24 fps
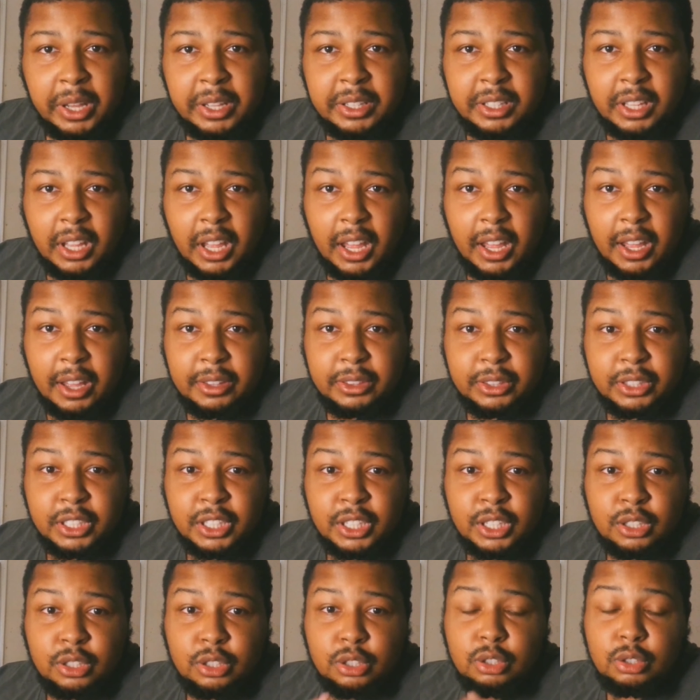
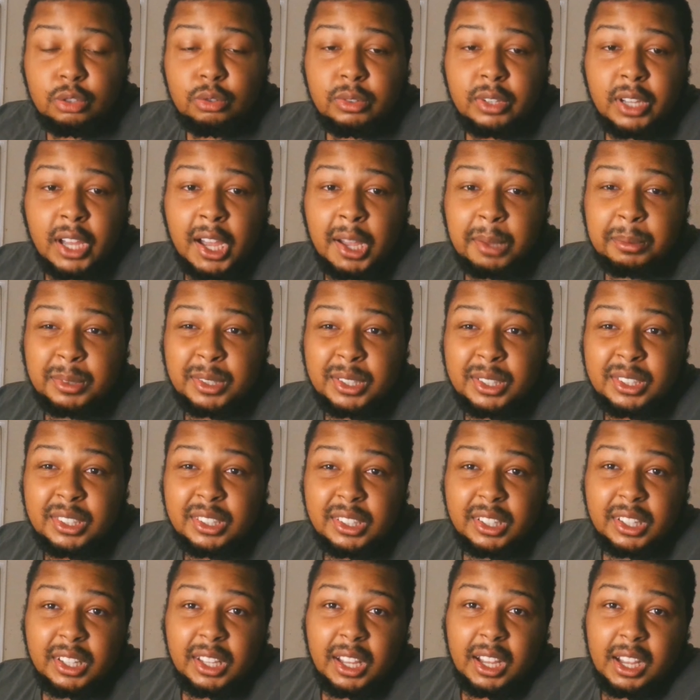the New Goblin,
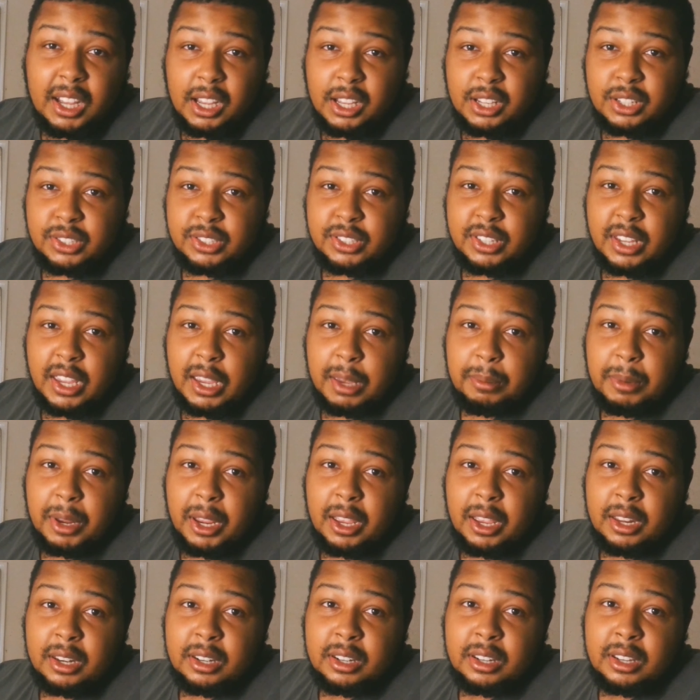
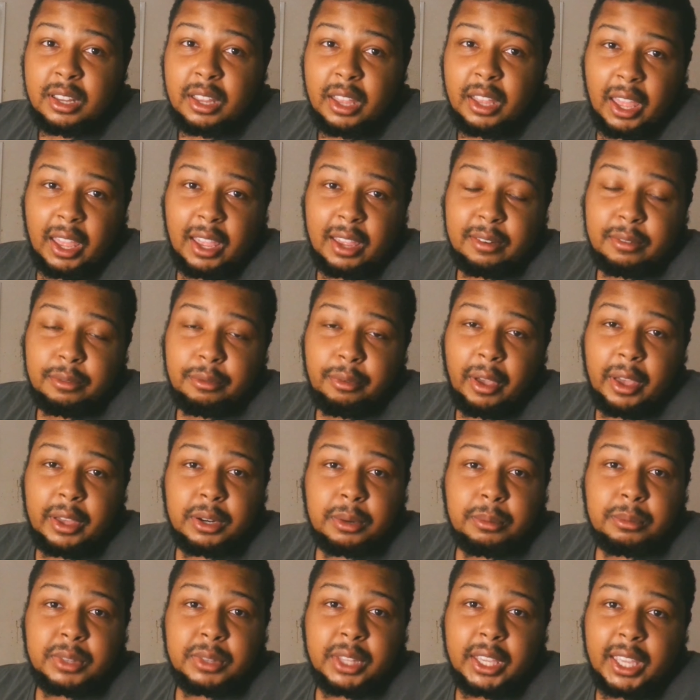Sandman, and
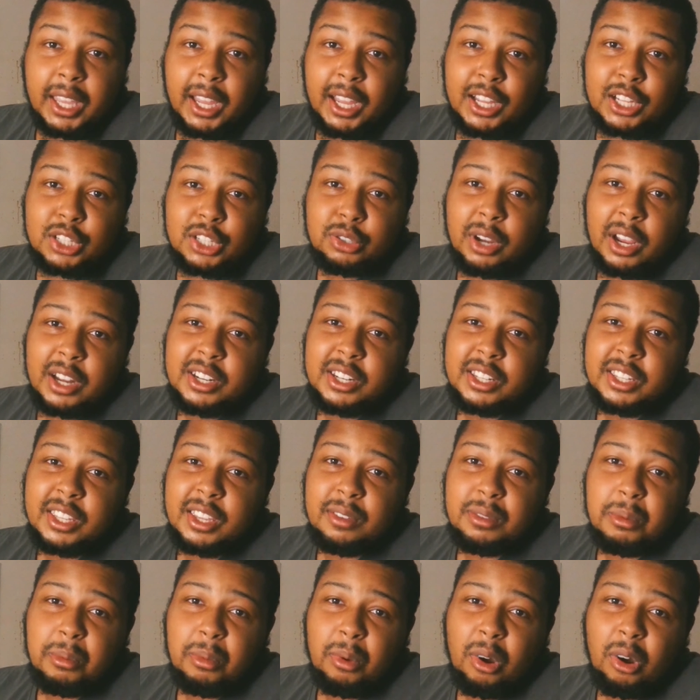Venom, they kind of tried to
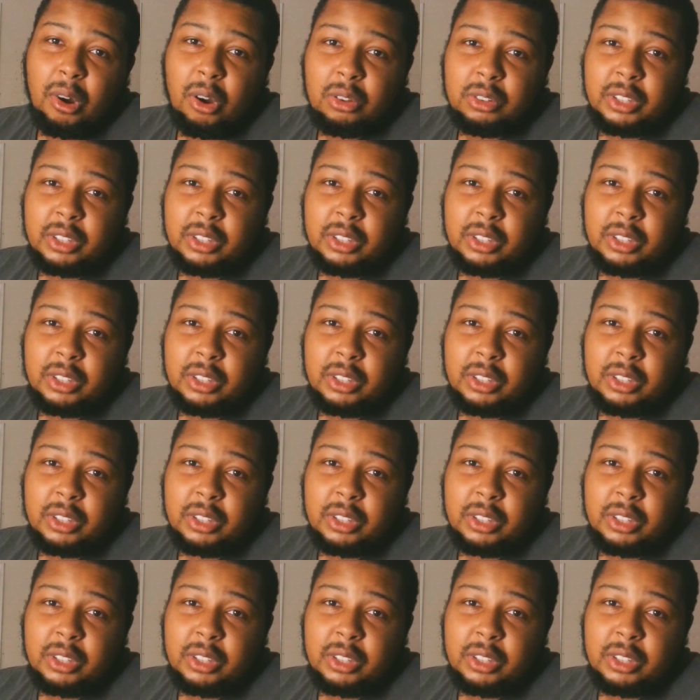give them all,